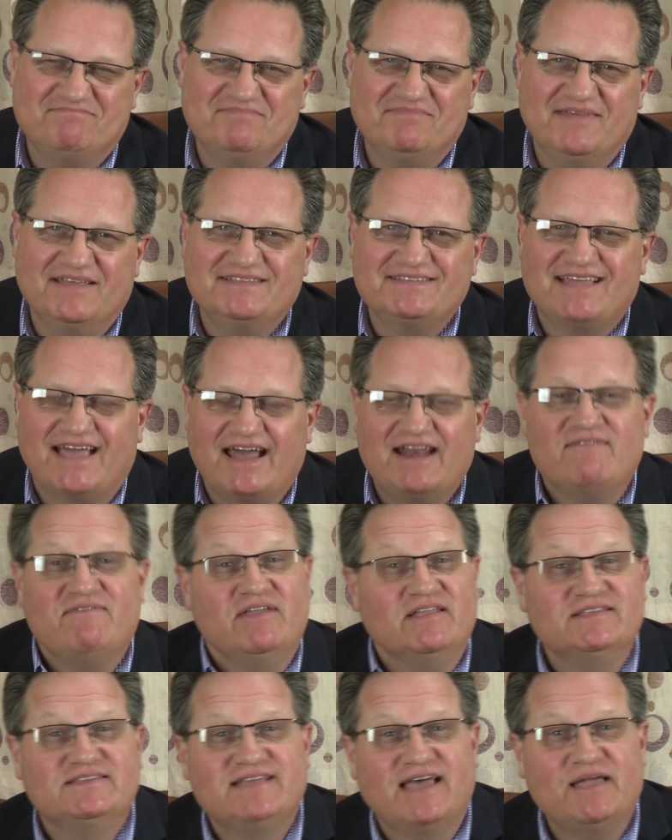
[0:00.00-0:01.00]
It's kind of
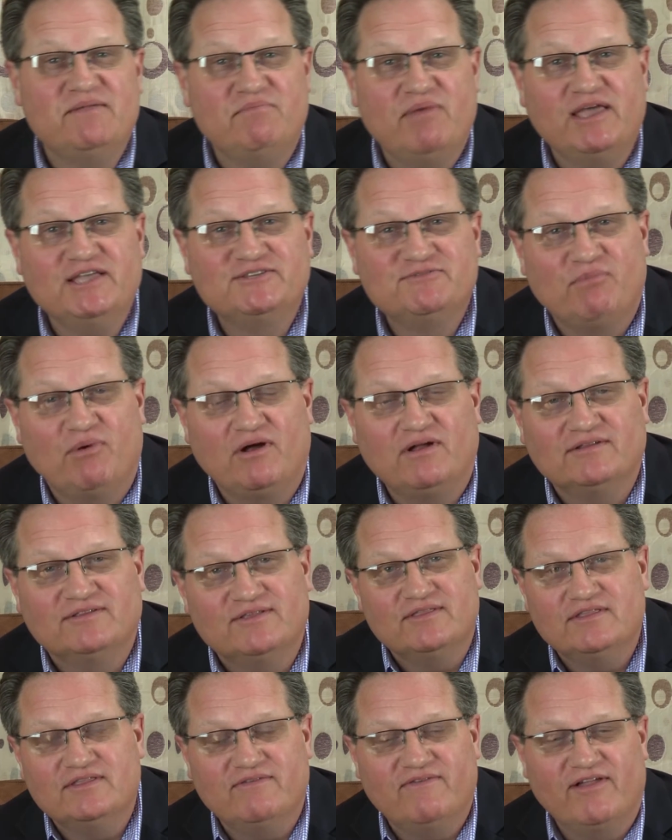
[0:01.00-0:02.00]
inside baseball
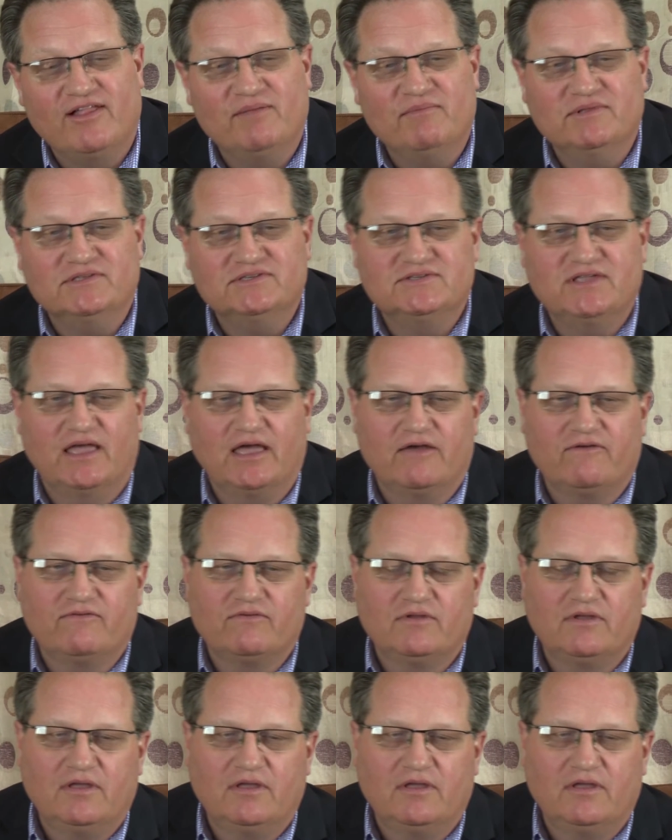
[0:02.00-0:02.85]
the development staff.